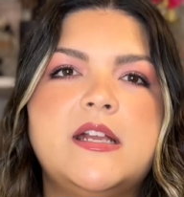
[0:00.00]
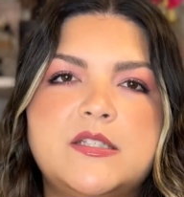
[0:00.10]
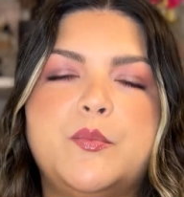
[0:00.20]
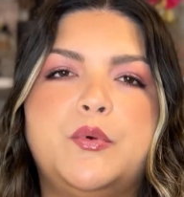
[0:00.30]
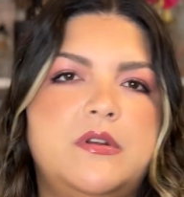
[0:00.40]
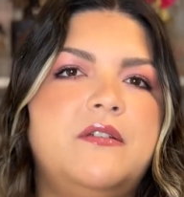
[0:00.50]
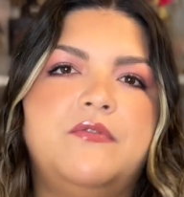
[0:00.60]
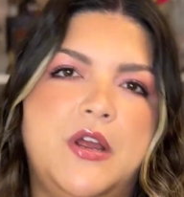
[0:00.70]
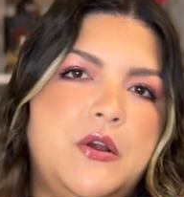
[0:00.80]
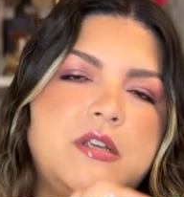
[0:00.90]
it's a pretty
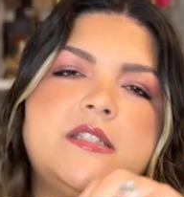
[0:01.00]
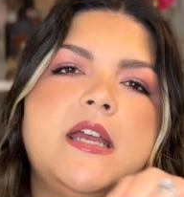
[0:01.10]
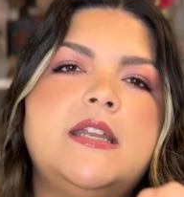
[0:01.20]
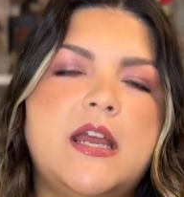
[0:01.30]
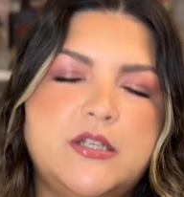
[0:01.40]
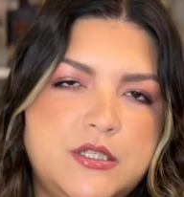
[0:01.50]
fragrance, and I